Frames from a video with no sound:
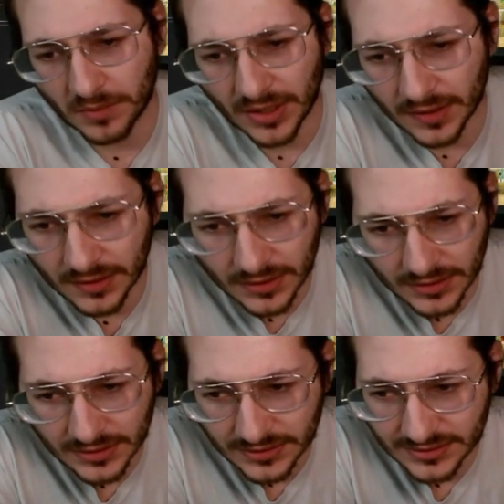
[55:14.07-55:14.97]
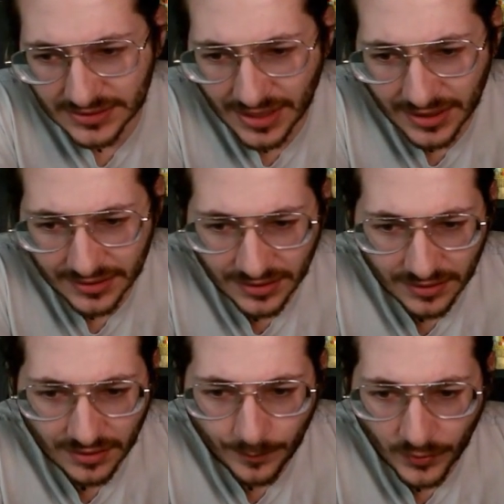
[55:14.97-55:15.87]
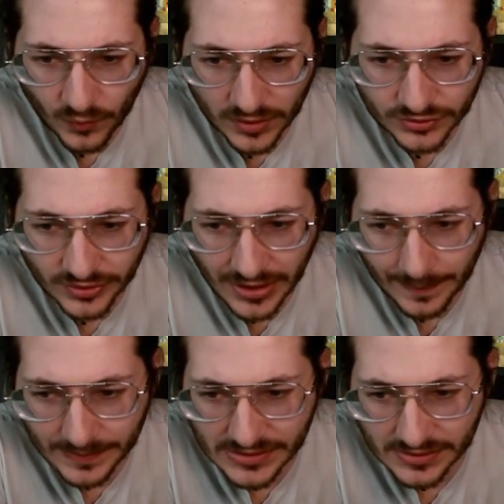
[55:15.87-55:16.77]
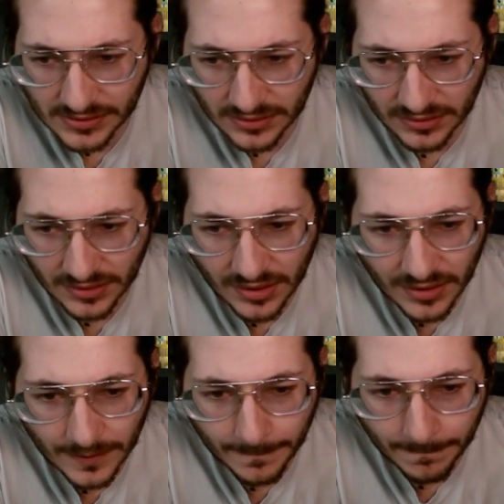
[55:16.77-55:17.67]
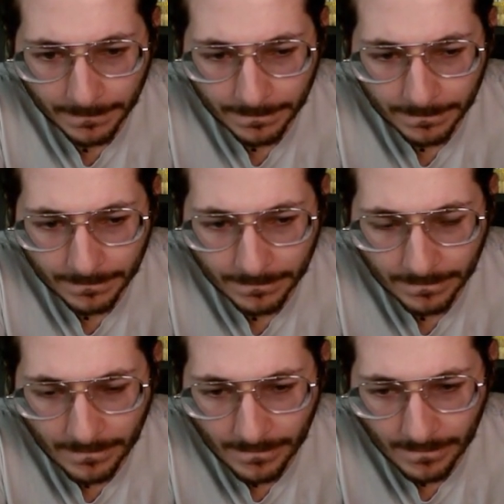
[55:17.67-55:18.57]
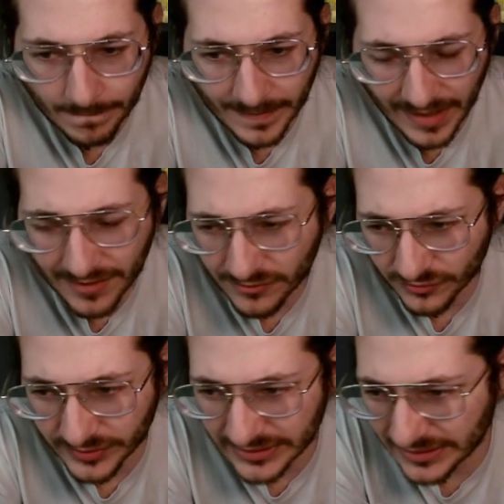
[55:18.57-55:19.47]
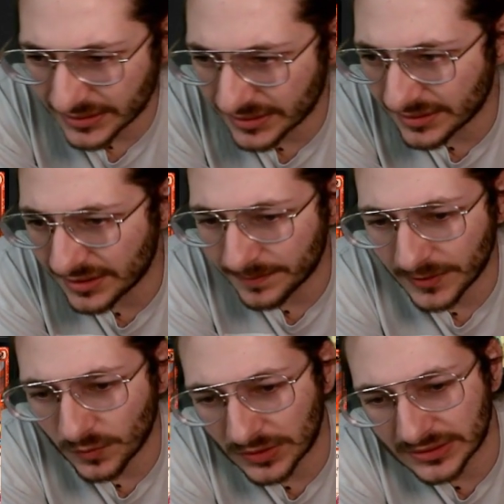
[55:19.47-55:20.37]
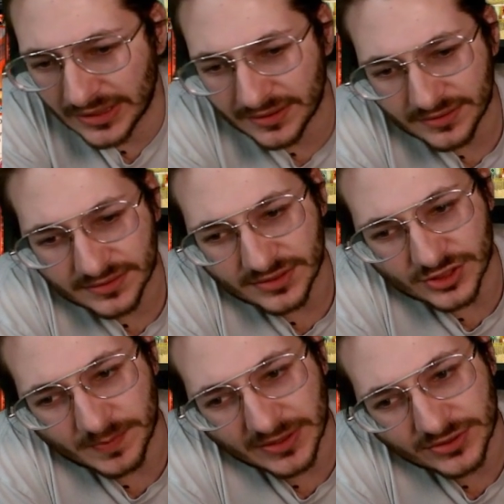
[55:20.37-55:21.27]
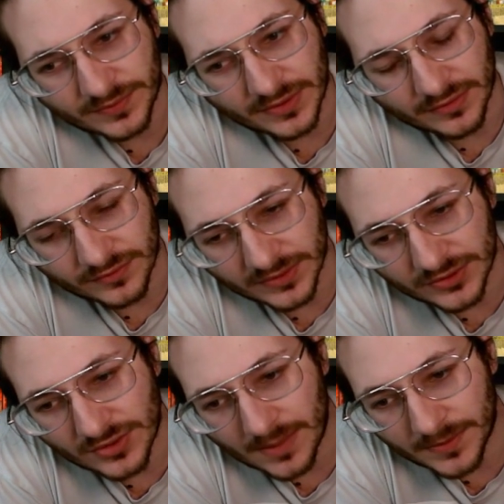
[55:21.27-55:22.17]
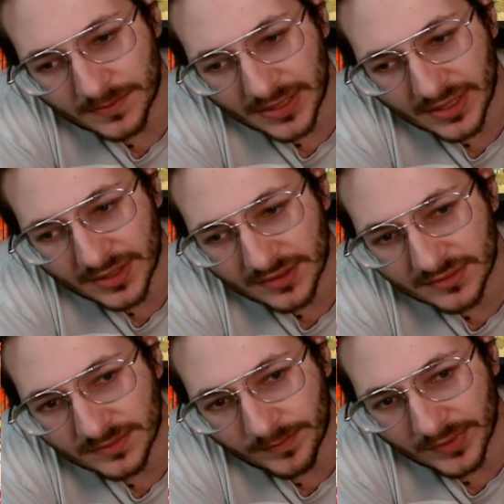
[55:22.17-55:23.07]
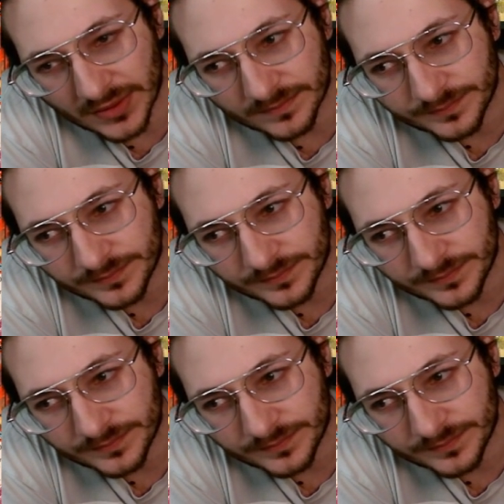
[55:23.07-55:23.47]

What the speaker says: but got a couple 1-drops. I don't really like keeping 1-landers, especially with a 3-drop in my hand, but